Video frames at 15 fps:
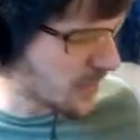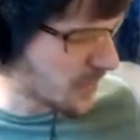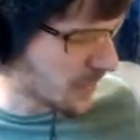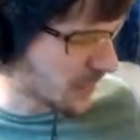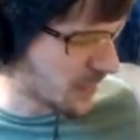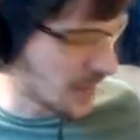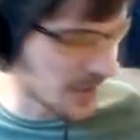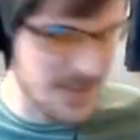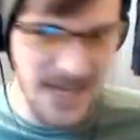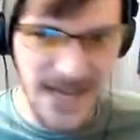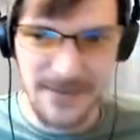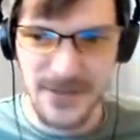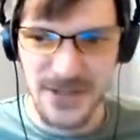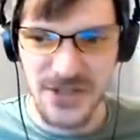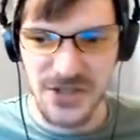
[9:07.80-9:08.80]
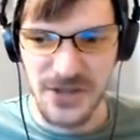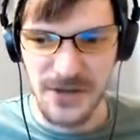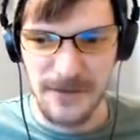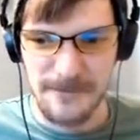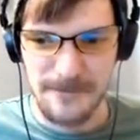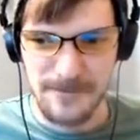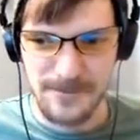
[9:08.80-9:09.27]
I took a lot of damage.
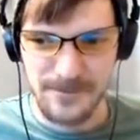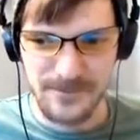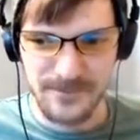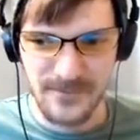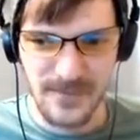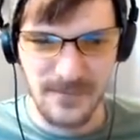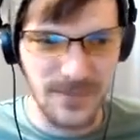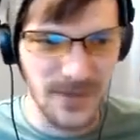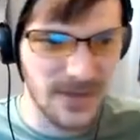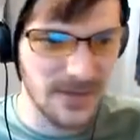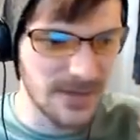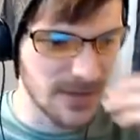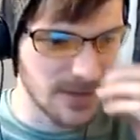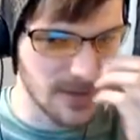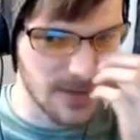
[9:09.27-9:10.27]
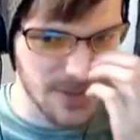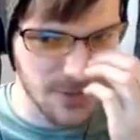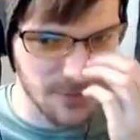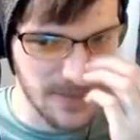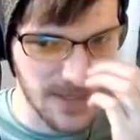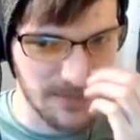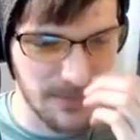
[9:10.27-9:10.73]
But, you know, I
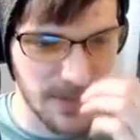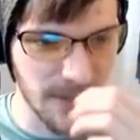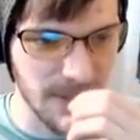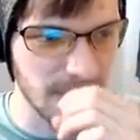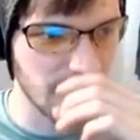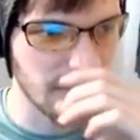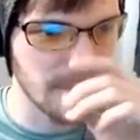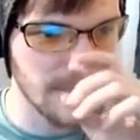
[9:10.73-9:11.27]
still made money.